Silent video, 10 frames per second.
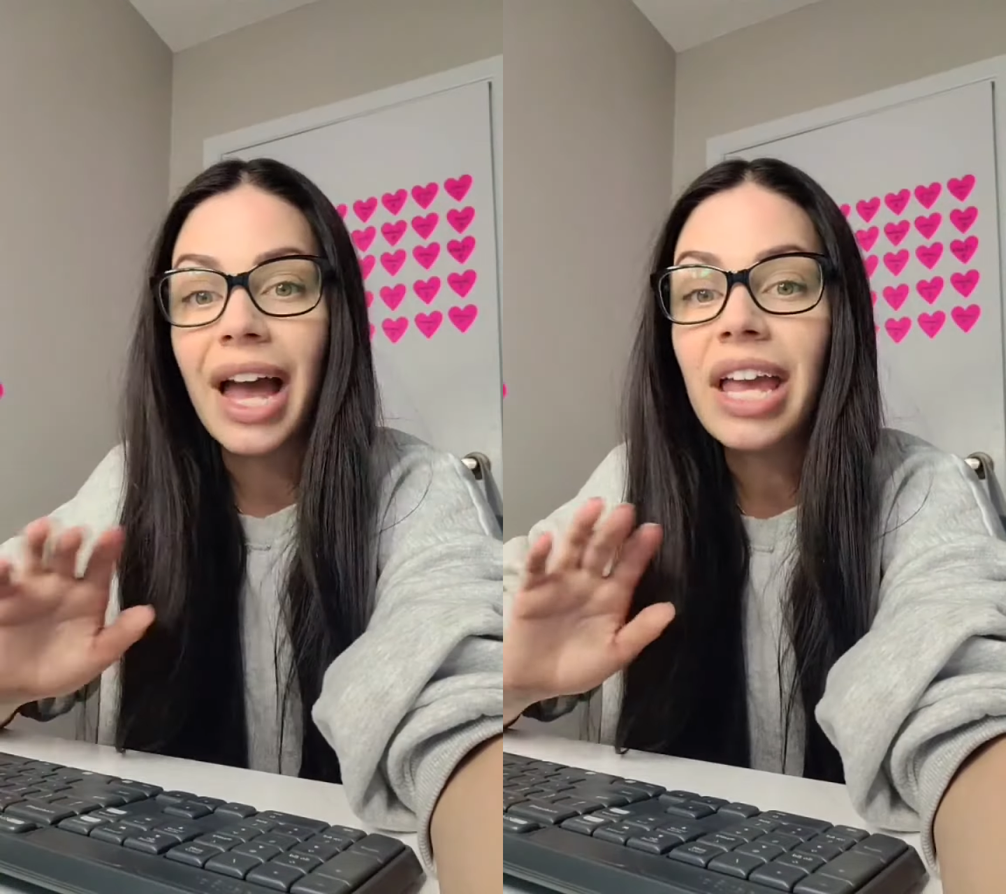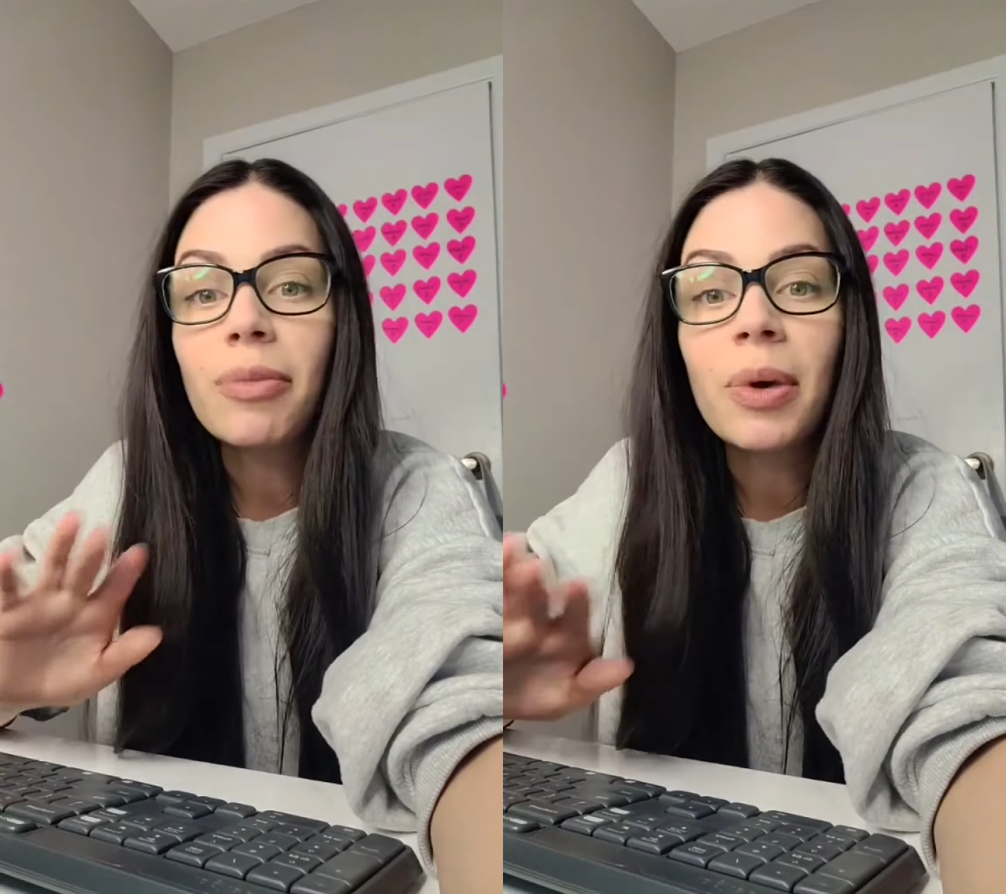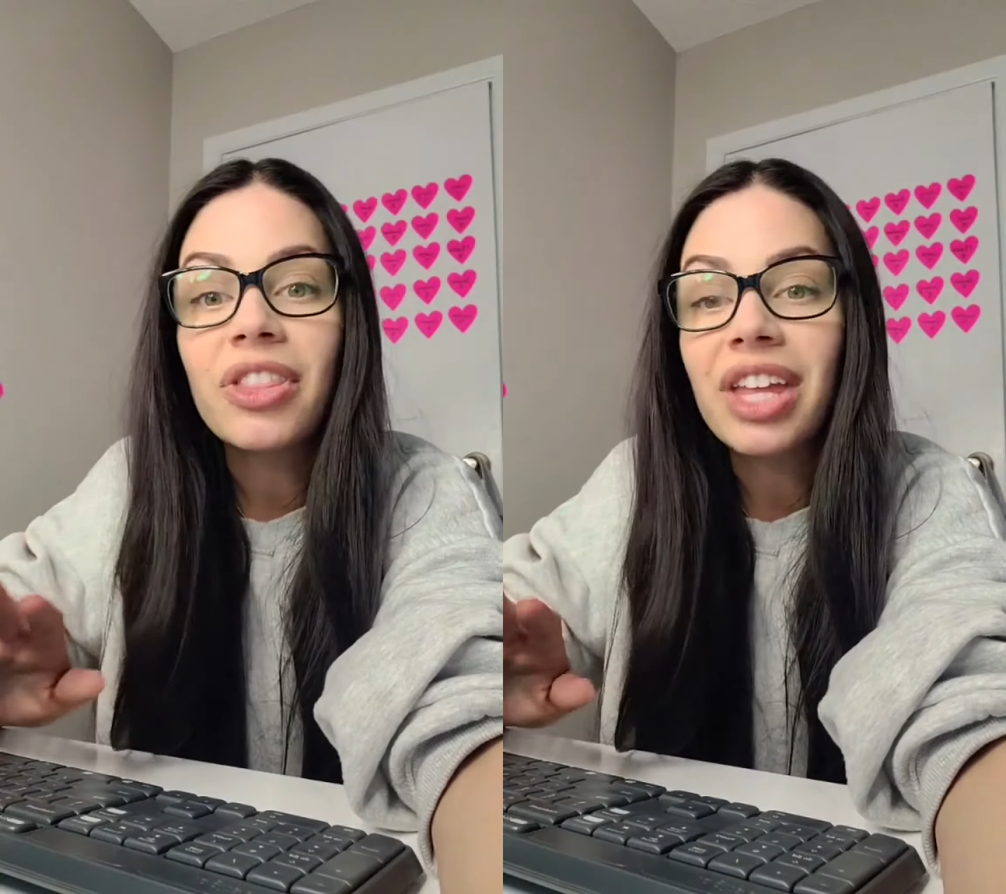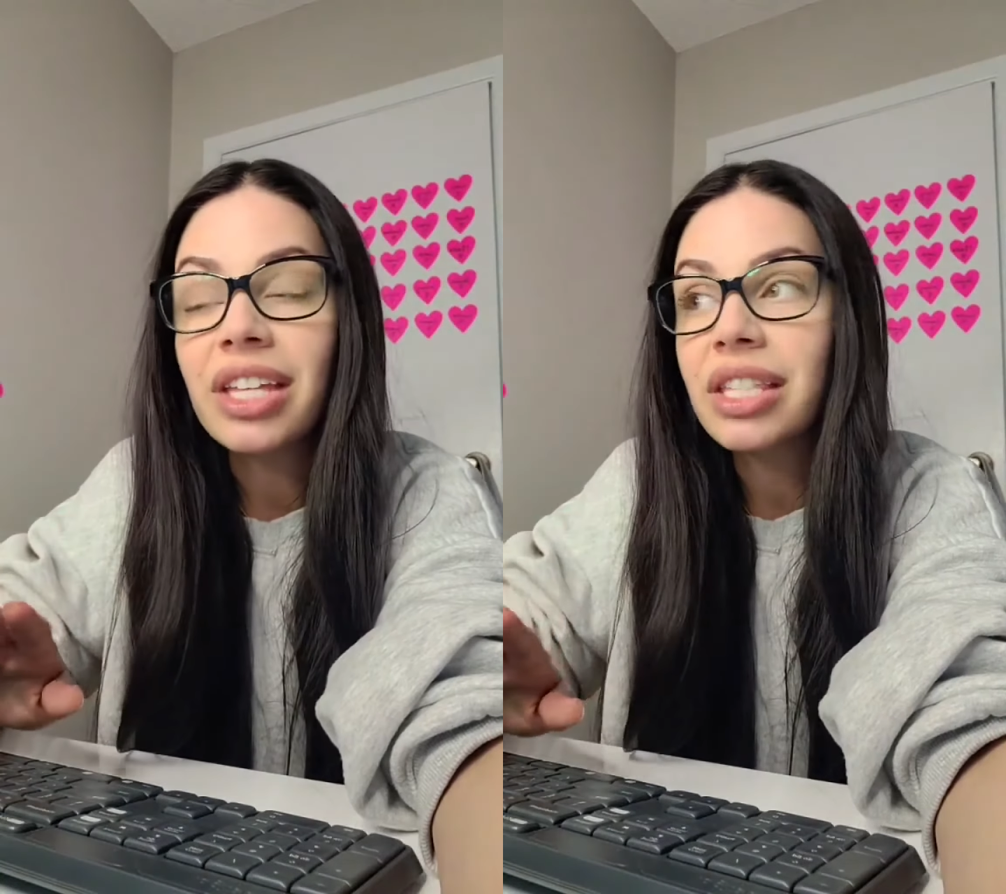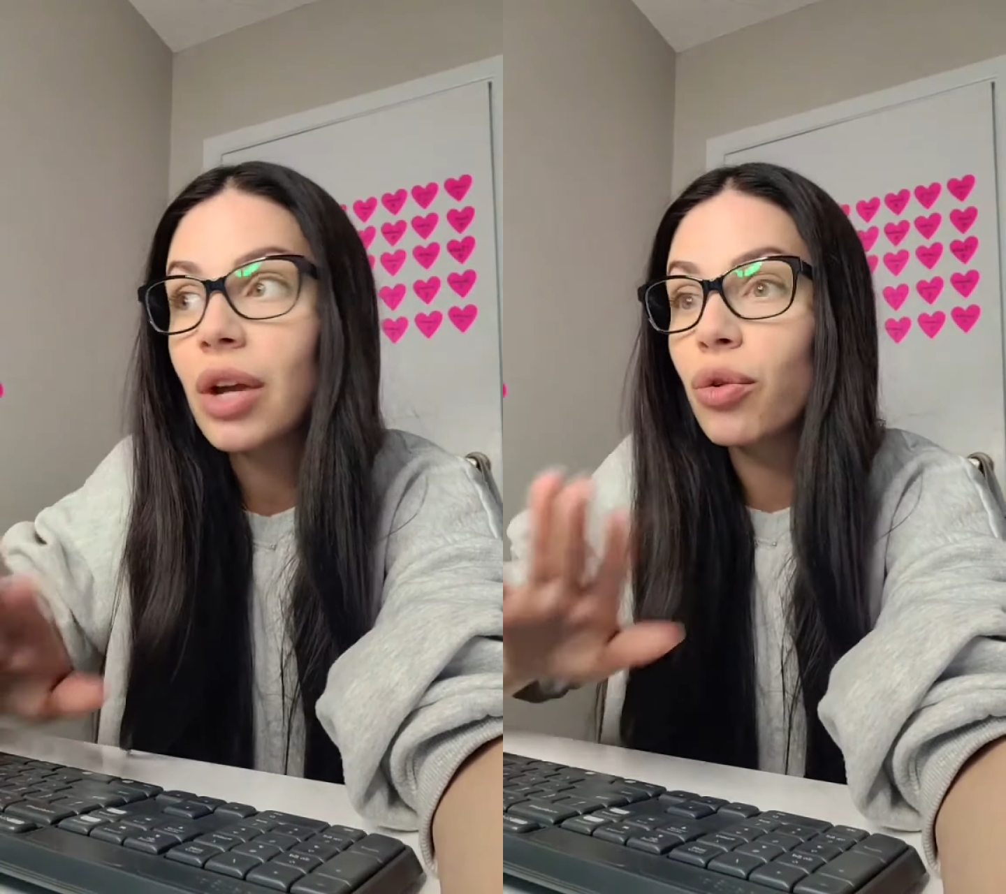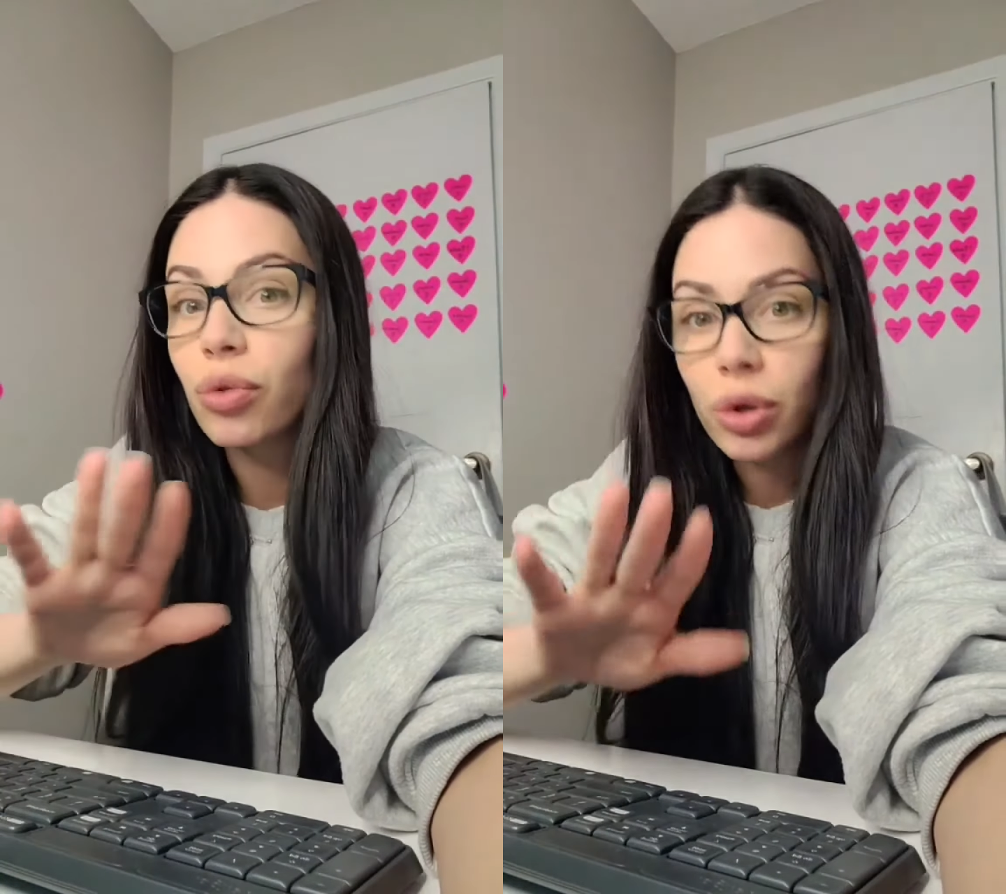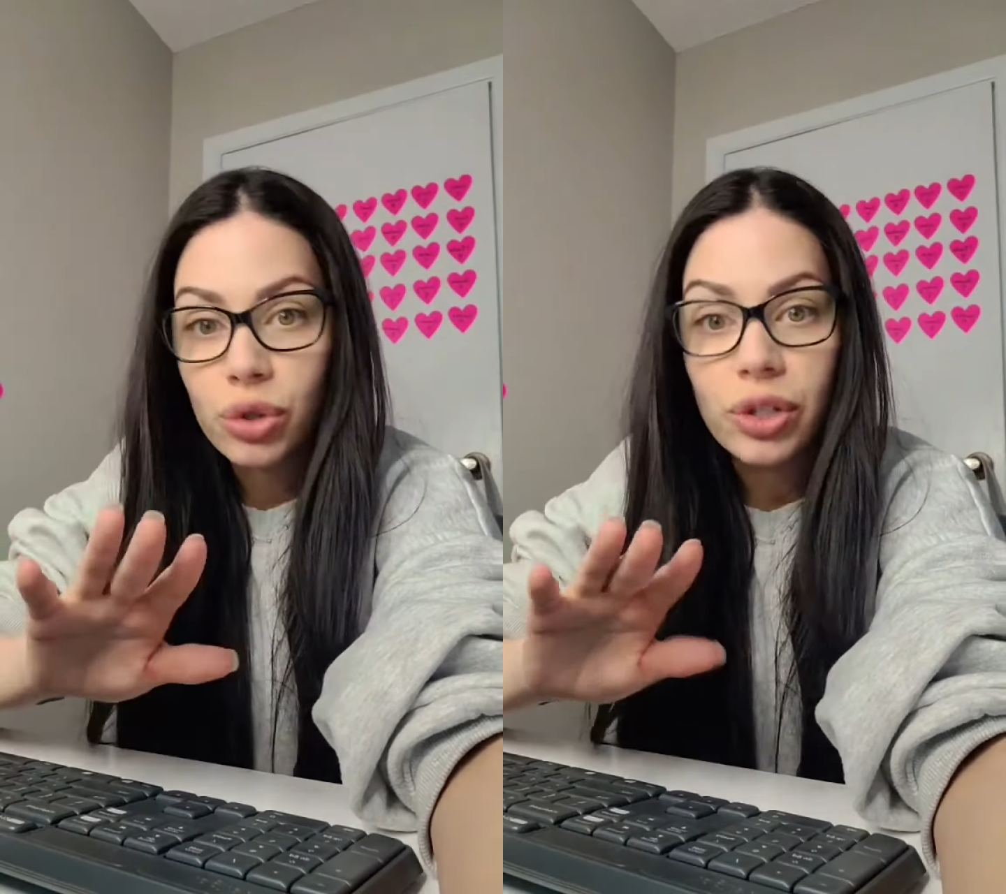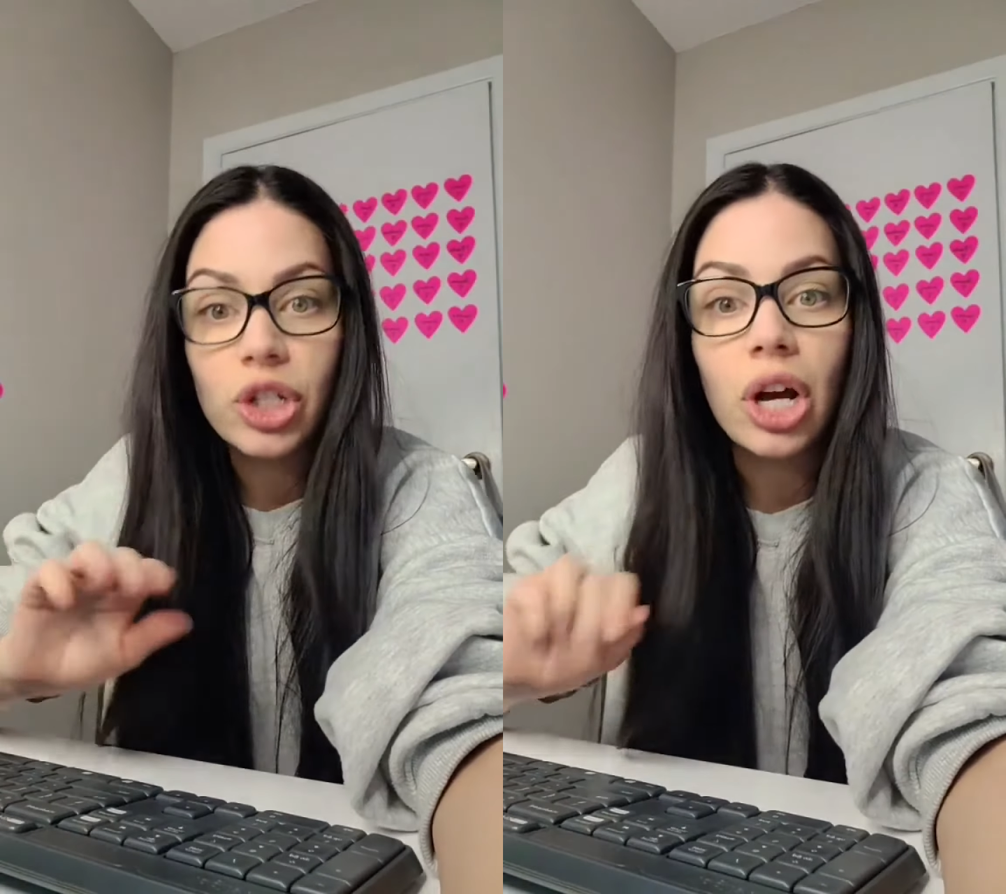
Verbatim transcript: I even put things like grocery